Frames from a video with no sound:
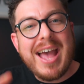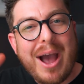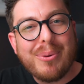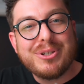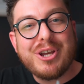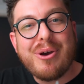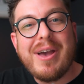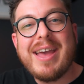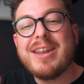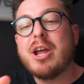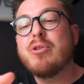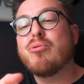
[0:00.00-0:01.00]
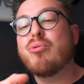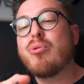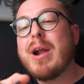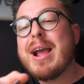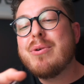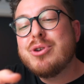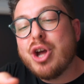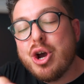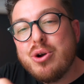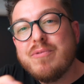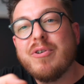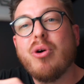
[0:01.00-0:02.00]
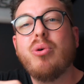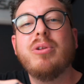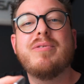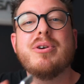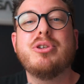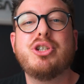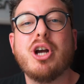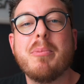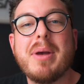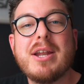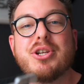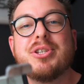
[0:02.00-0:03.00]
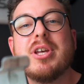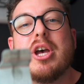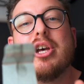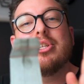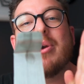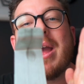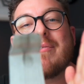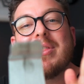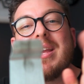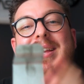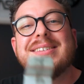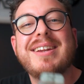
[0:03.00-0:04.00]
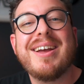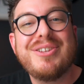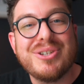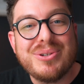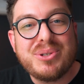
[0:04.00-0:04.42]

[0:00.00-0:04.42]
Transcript: I want to go ahead and round over all of those sharp edges so everything is nice and